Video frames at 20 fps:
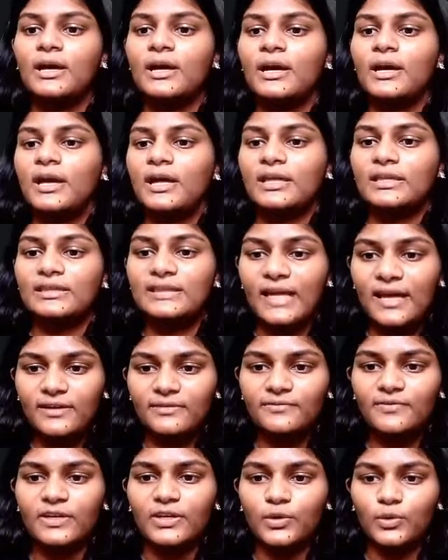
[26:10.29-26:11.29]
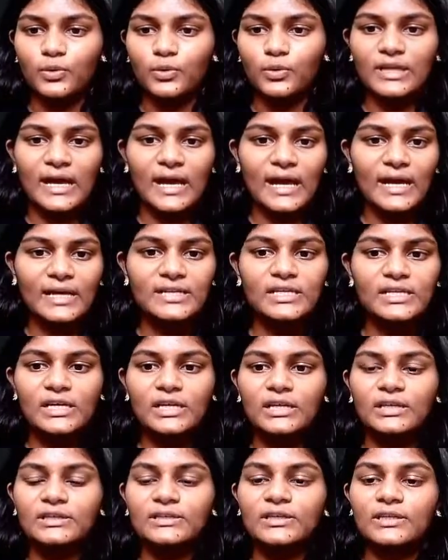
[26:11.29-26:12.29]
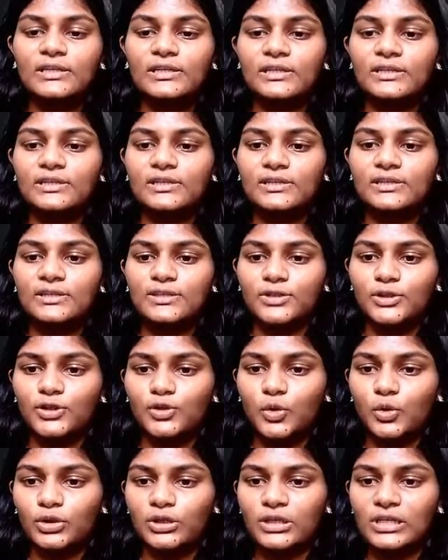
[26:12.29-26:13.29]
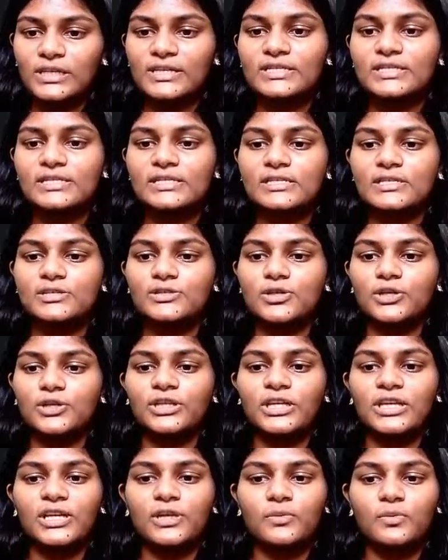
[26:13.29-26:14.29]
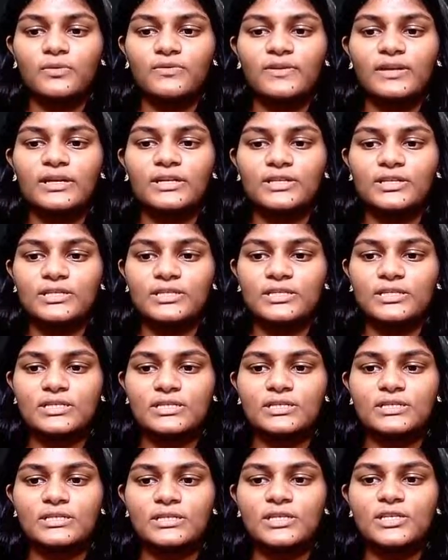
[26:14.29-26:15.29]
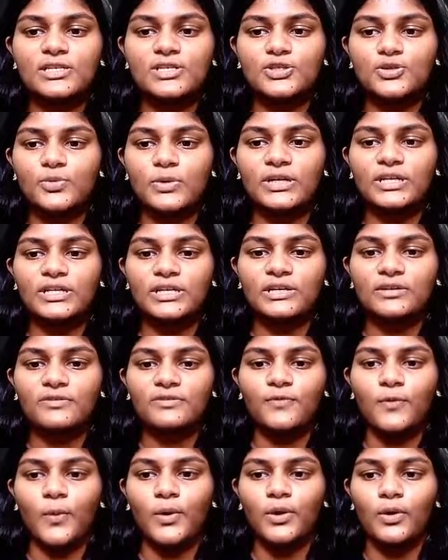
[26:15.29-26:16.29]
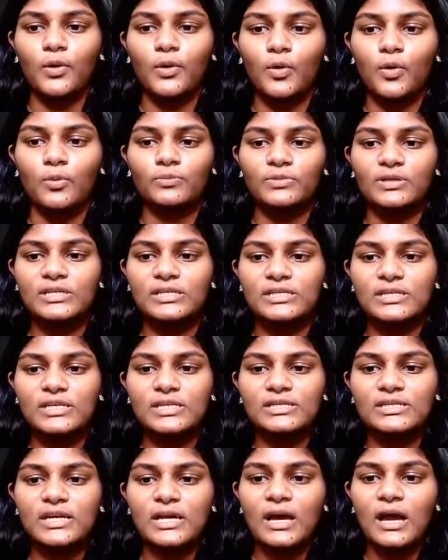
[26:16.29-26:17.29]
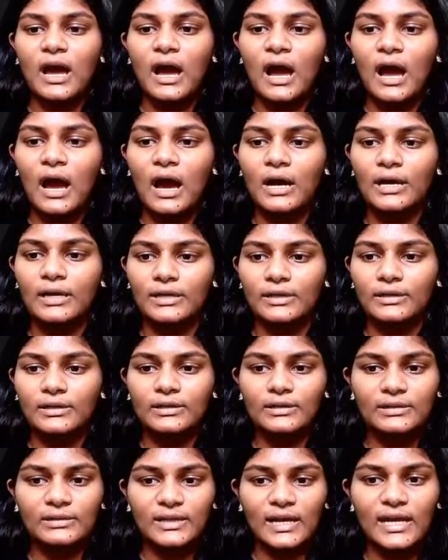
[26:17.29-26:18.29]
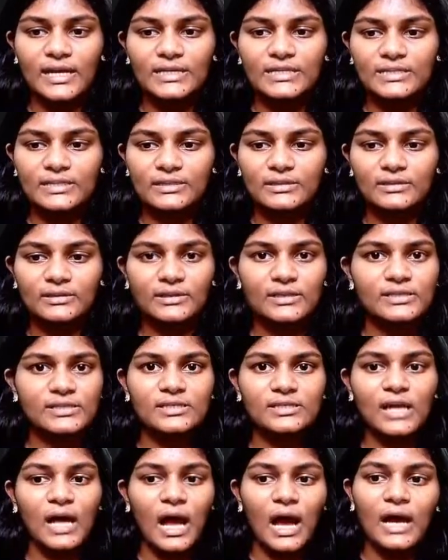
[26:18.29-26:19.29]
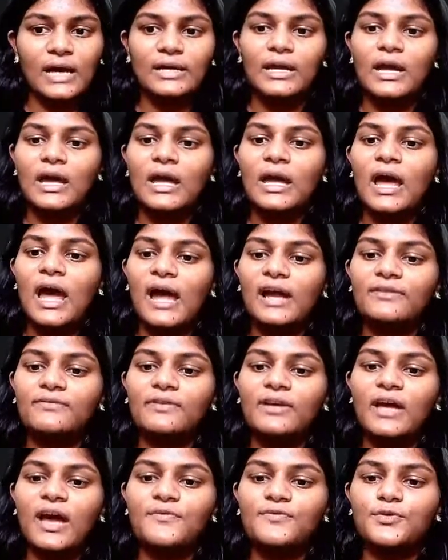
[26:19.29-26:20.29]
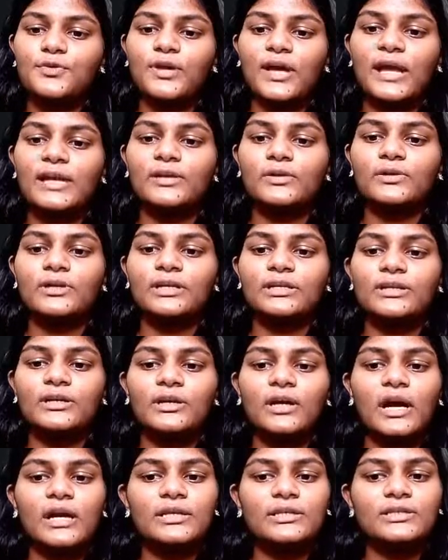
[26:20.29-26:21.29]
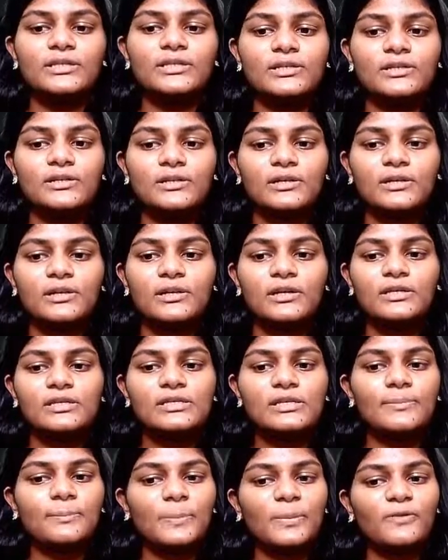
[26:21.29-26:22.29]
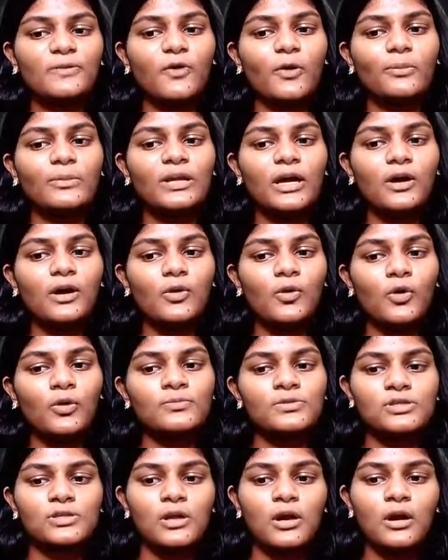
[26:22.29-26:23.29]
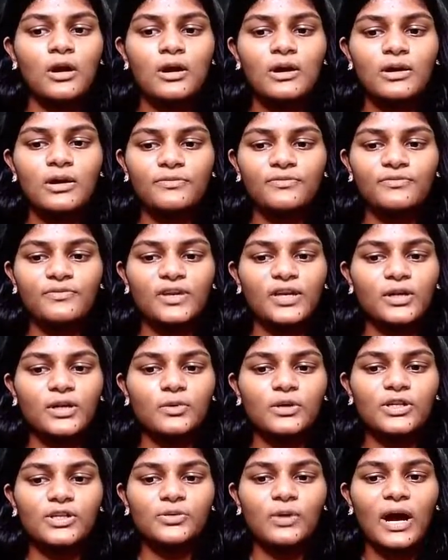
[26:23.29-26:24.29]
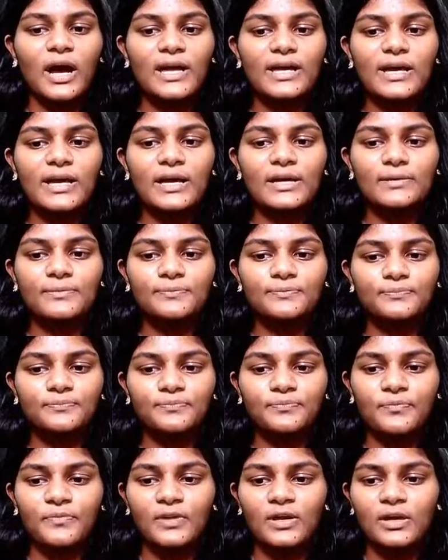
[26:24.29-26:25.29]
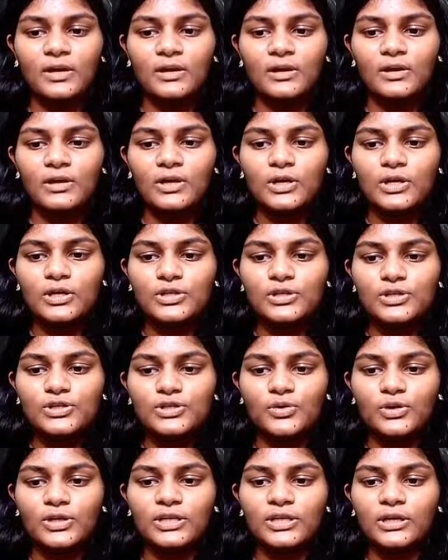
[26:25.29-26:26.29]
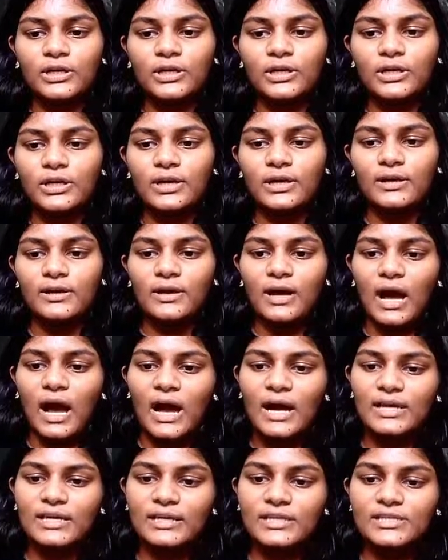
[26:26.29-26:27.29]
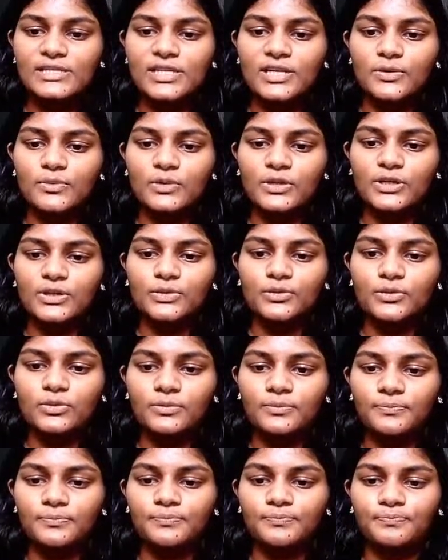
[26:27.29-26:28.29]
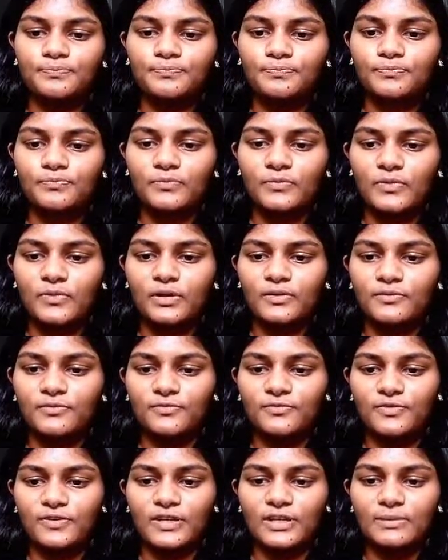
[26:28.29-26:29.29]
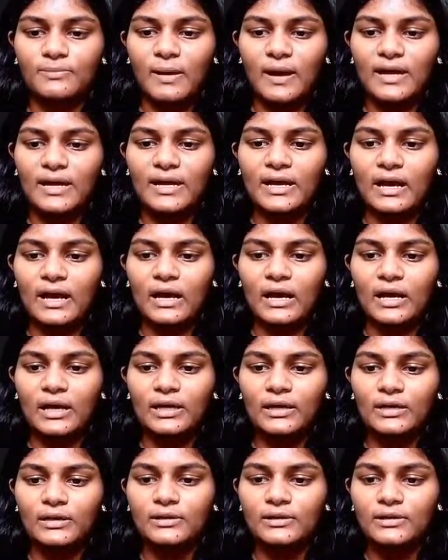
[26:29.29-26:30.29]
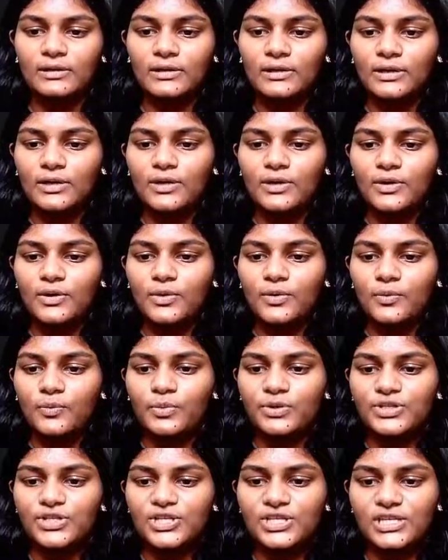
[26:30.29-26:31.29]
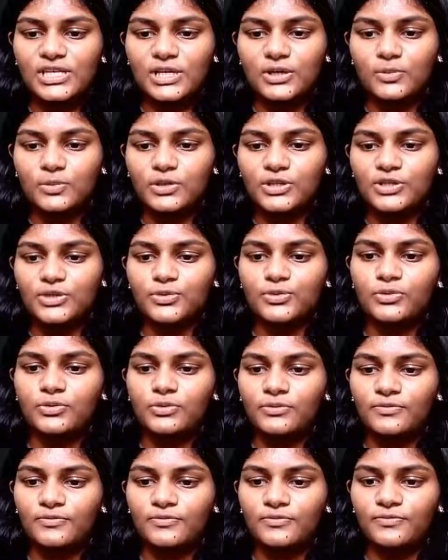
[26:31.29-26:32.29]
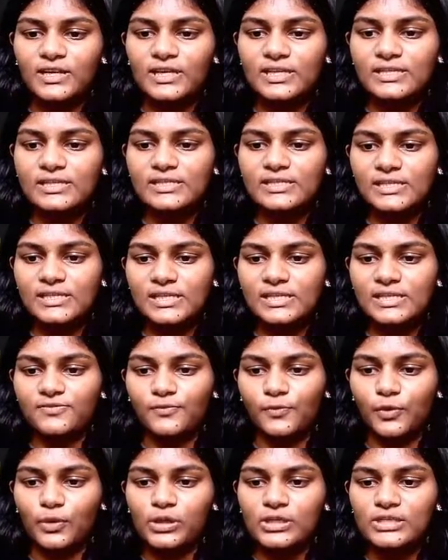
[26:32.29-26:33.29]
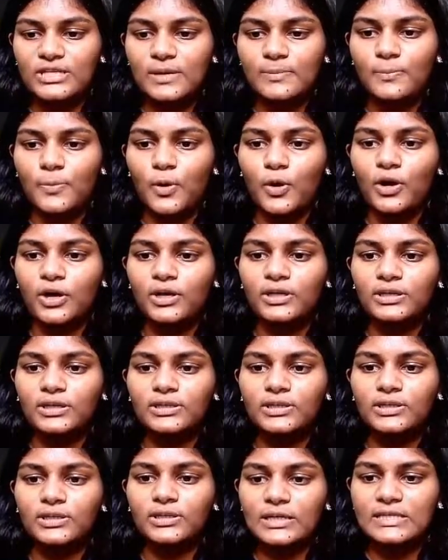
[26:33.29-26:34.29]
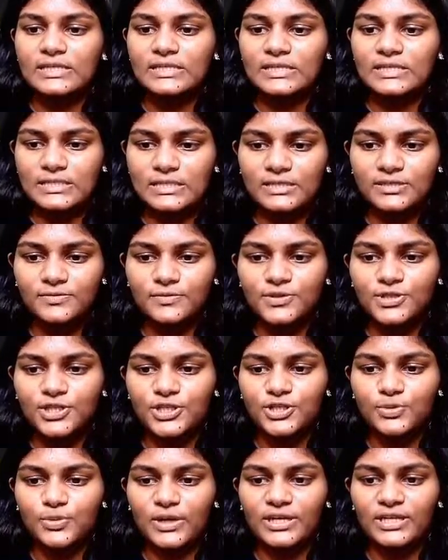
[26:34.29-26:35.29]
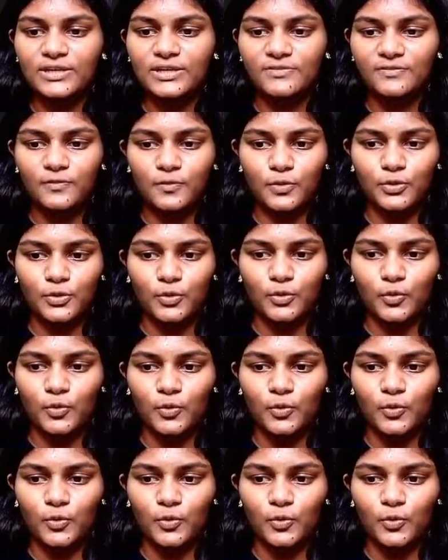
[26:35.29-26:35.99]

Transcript: Then we know that the total resistance or the equivalent resistance is 24 ohm. This is R, right? This is R, and we have to calculate the current. Simple formula, Ohm's law, V equal to IR. So here I is equal to V by R, which is equal to, V is 6 volts upon the resistance, which is 24 ohm.